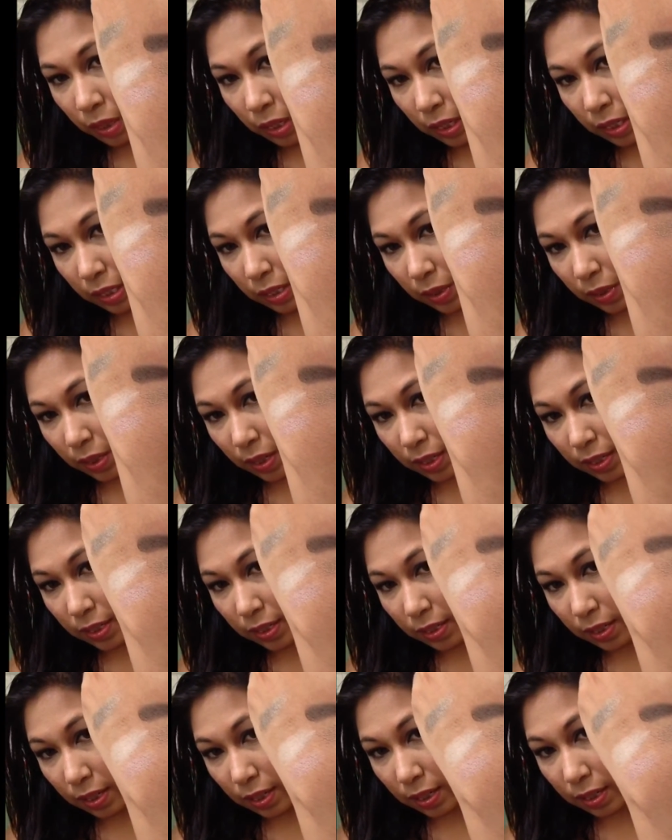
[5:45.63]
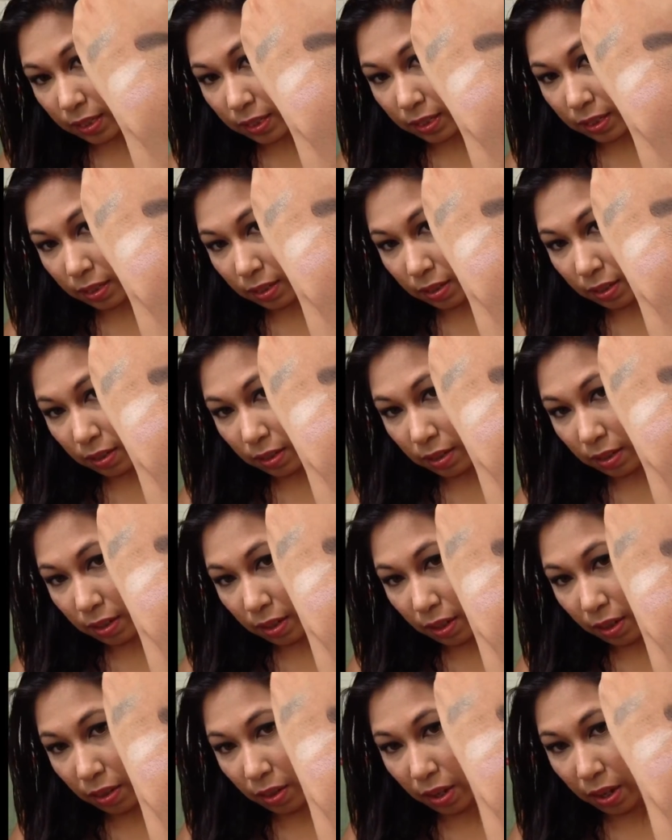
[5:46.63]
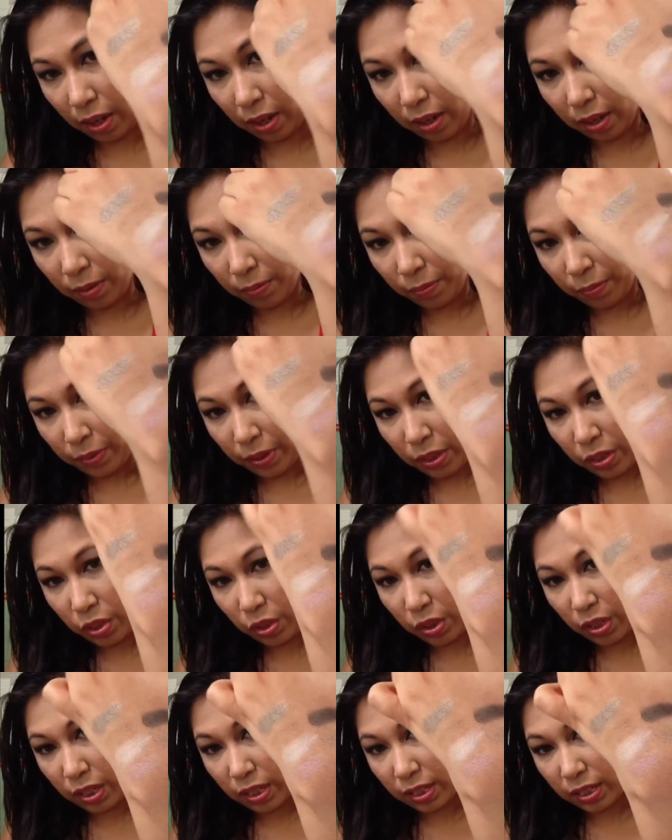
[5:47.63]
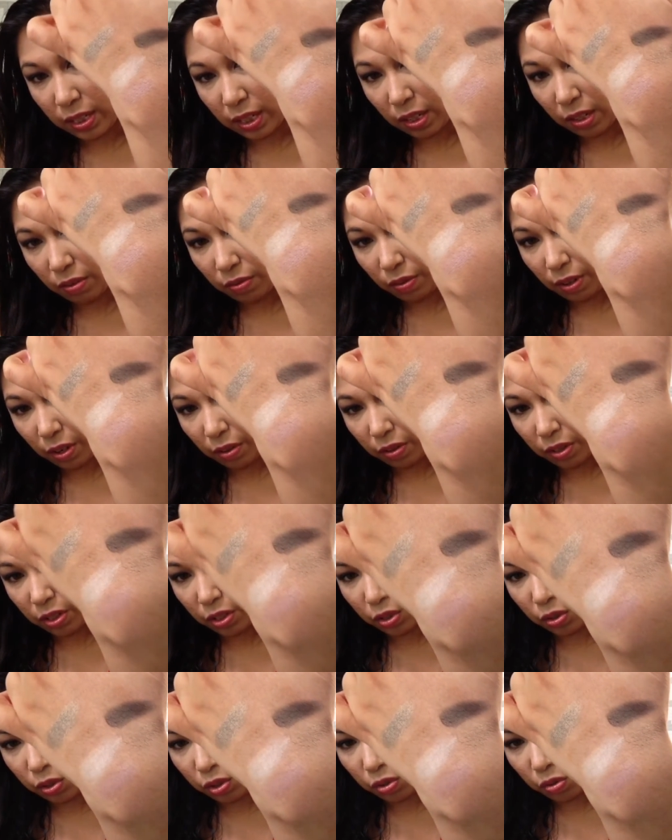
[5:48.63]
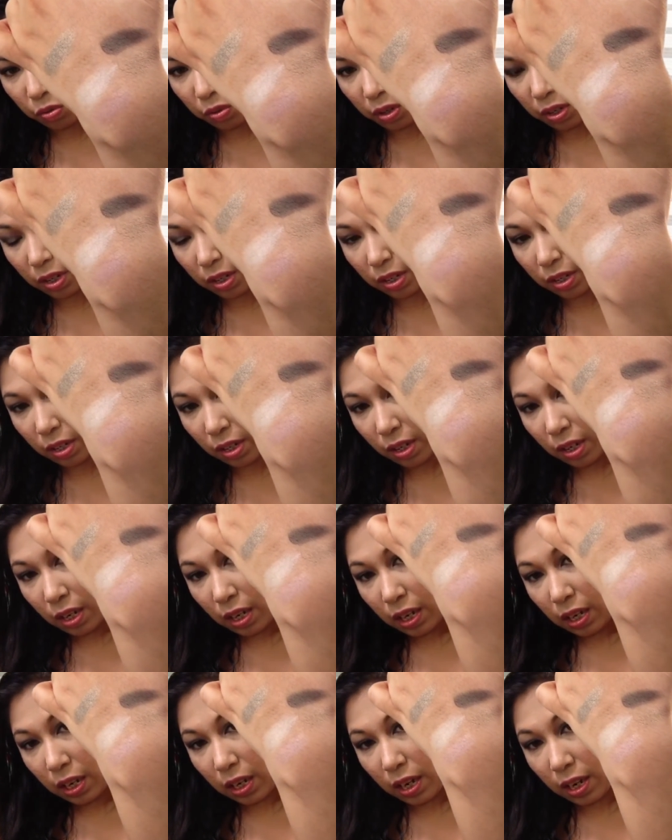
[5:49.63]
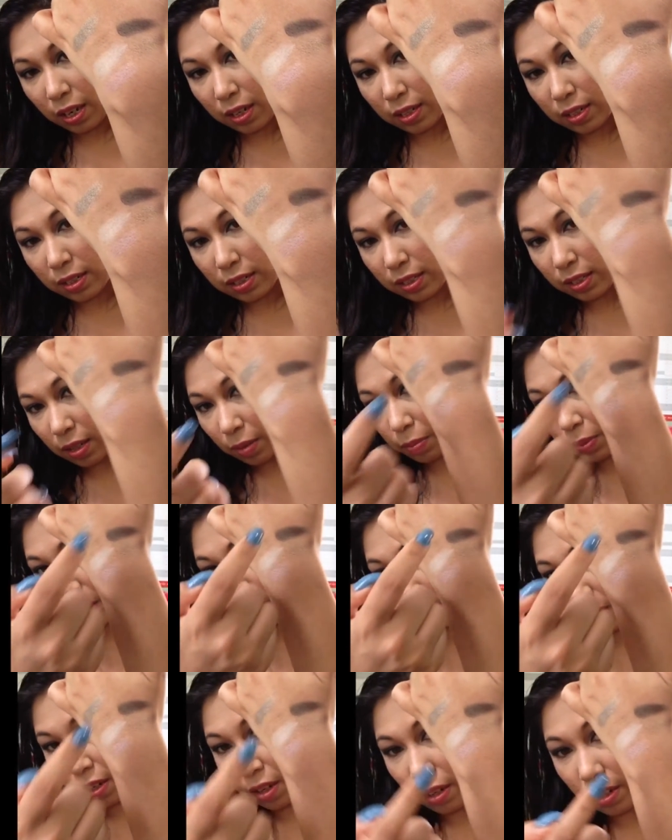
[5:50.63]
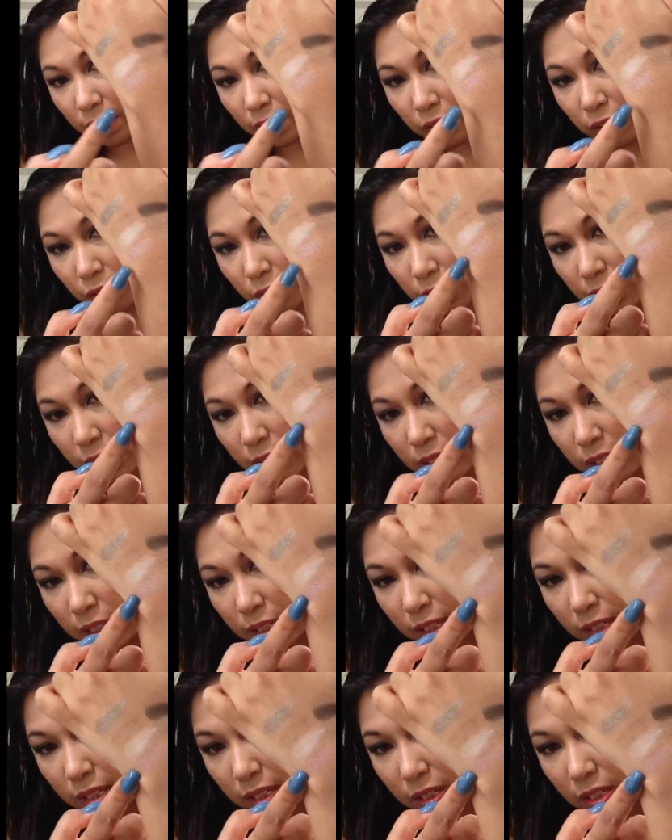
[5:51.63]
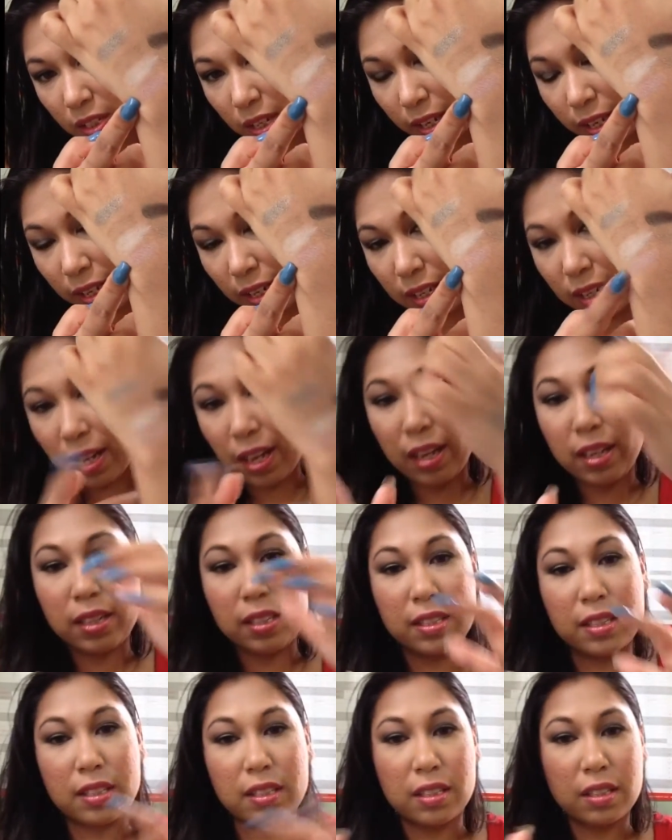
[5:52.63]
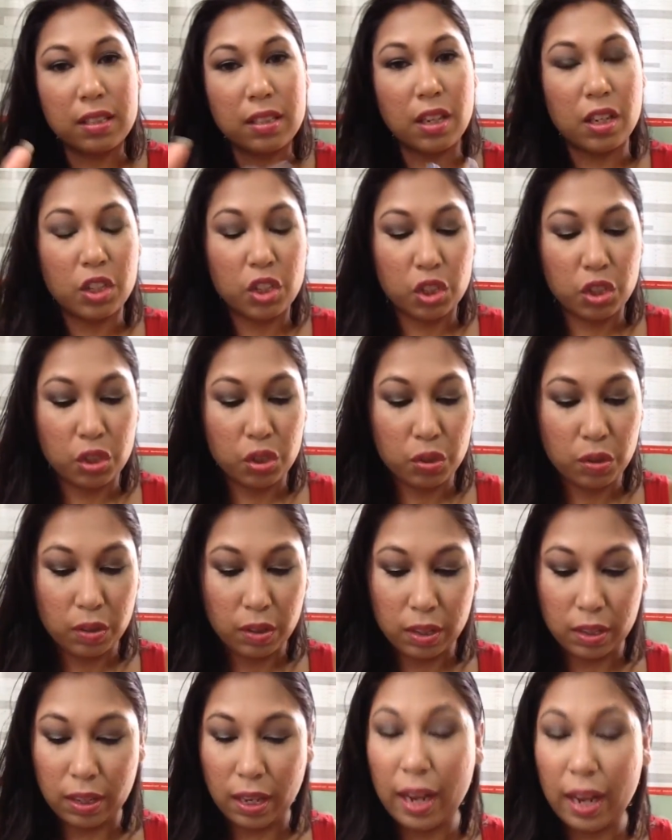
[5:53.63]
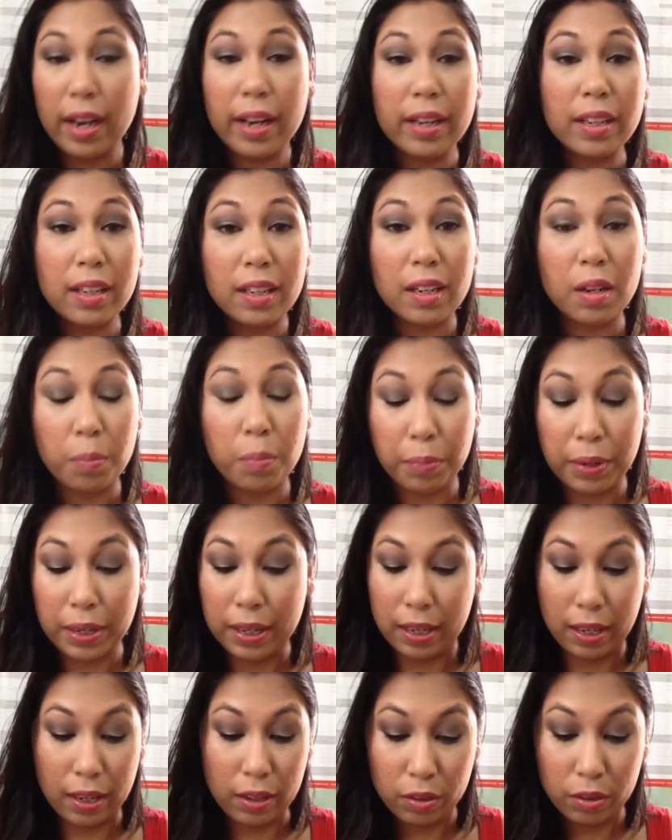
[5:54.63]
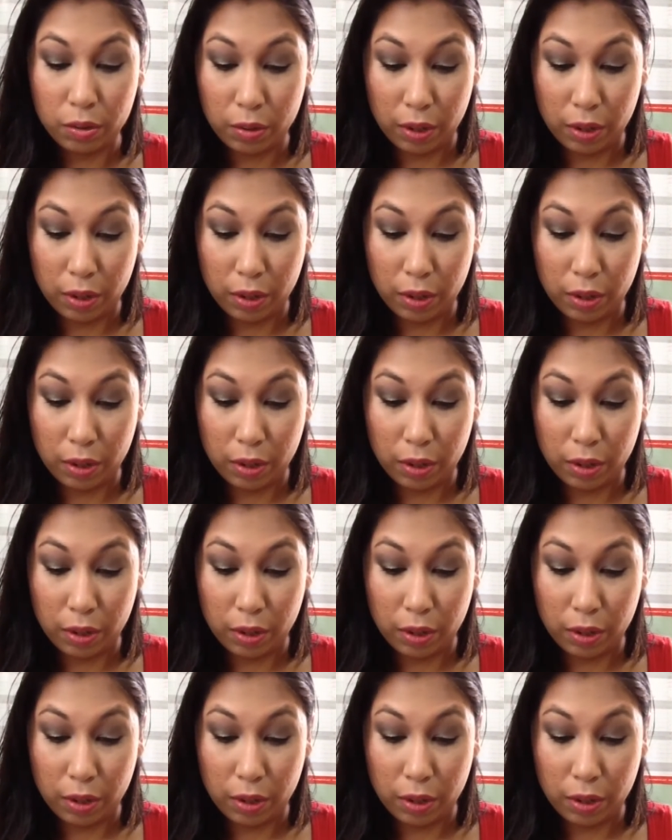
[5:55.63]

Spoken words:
So that's it there. So you can see very neutral colors. I mean, darken the crease. This is like a nice touch to it. I like the little pink. I don't know.